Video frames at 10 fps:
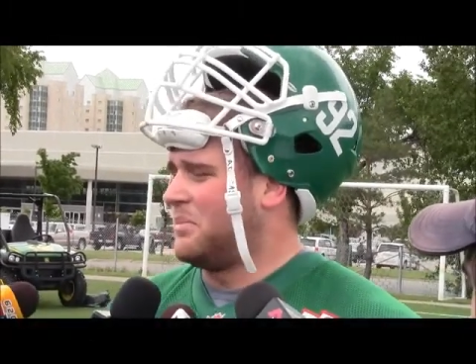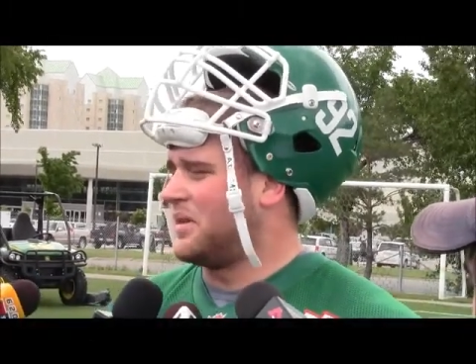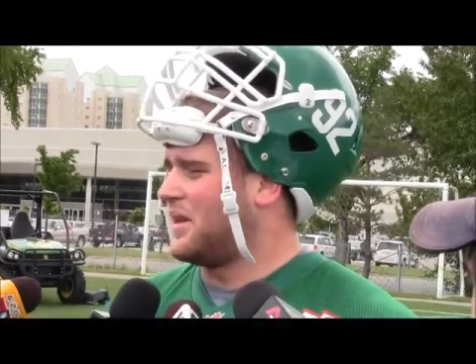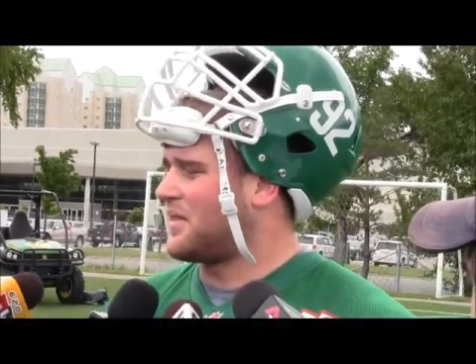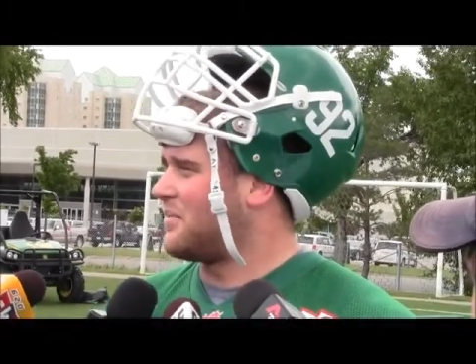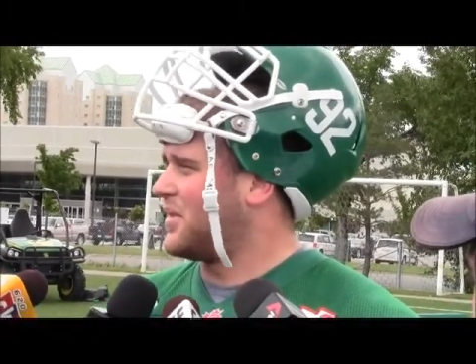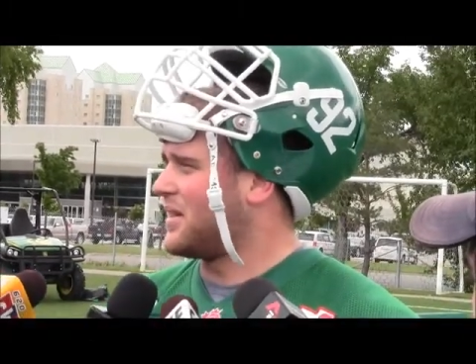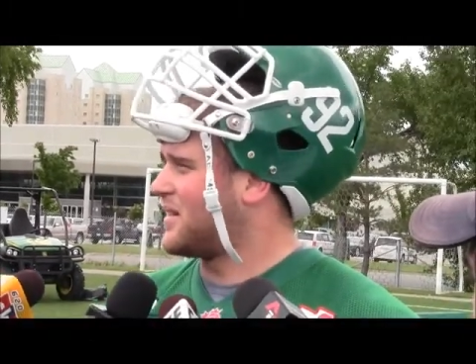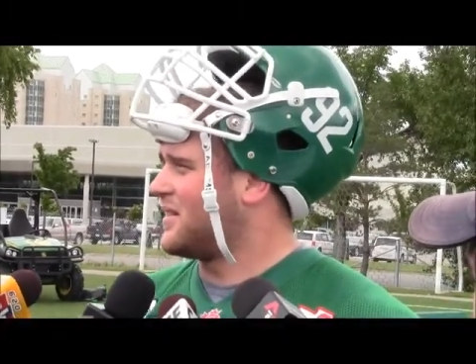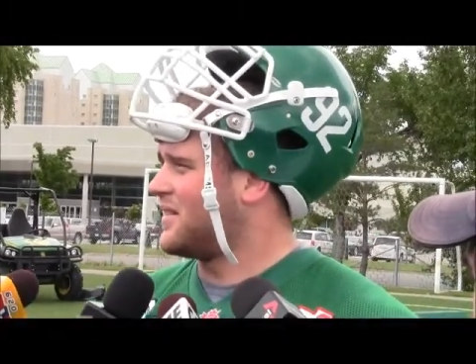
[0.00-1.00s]
but nothing
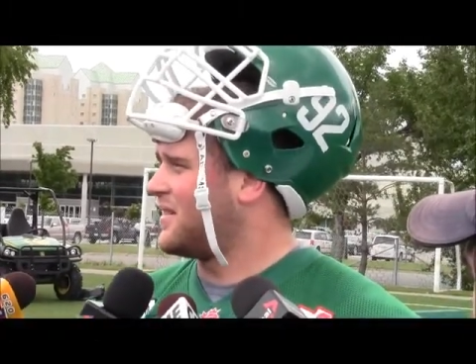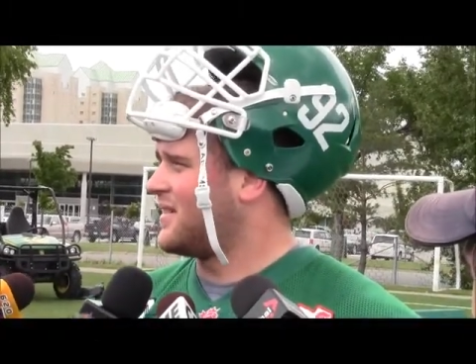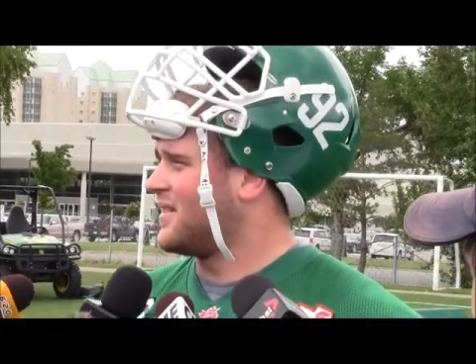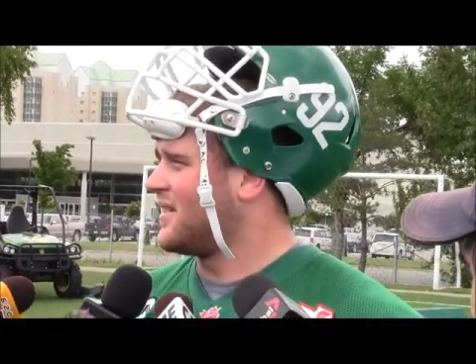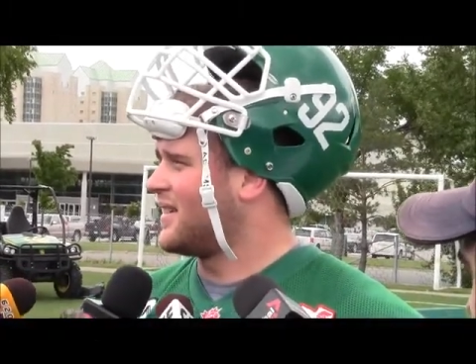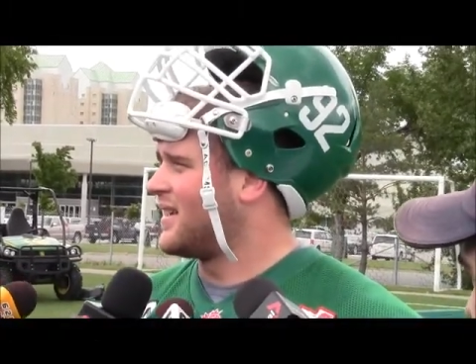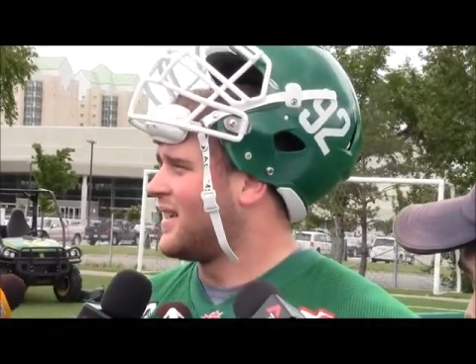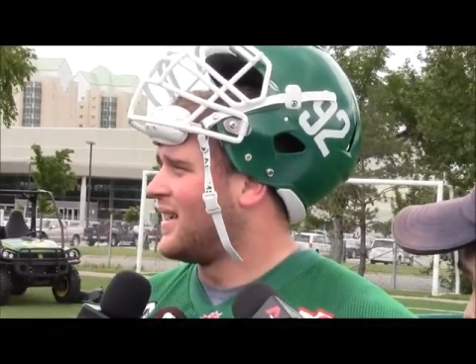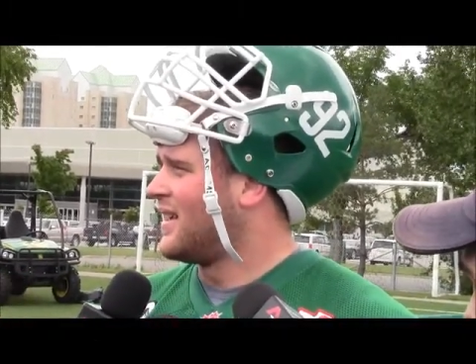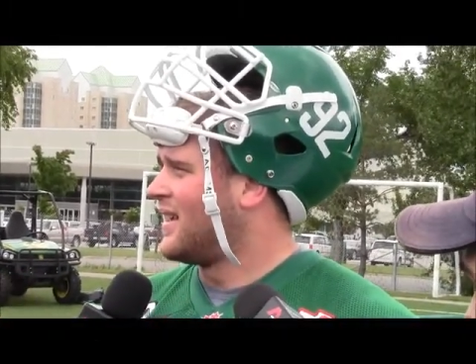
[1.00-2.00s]
big. How do
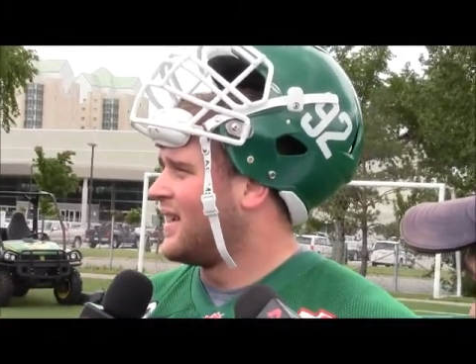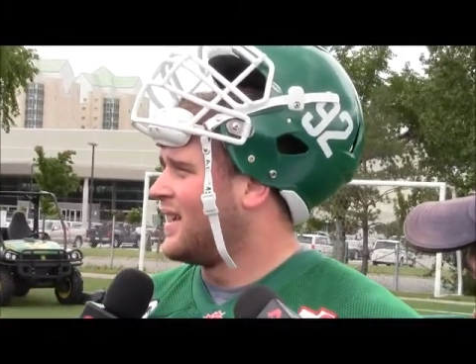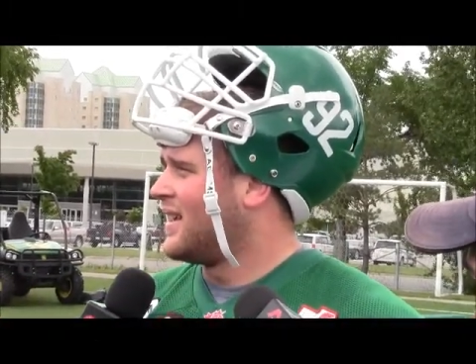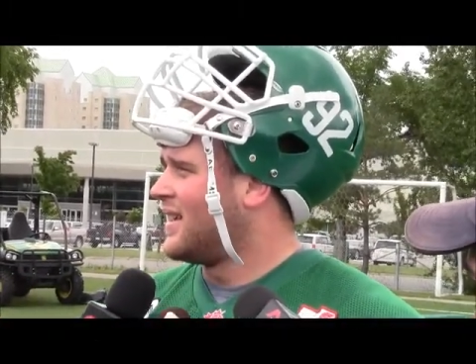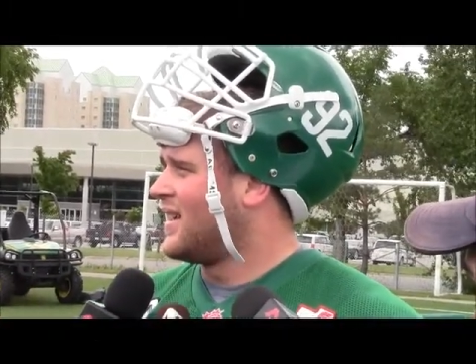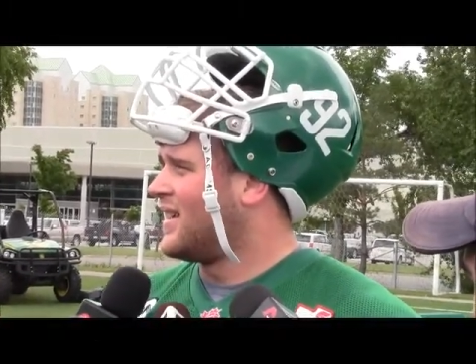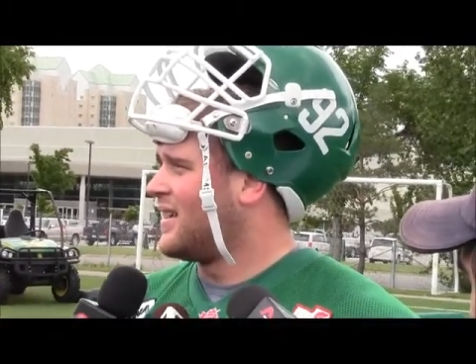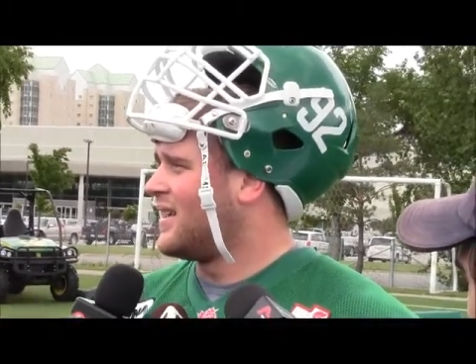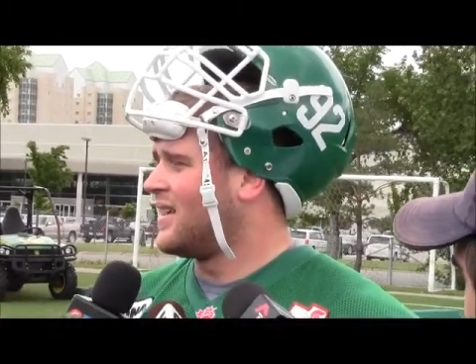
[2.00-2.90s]
you rank your own performance?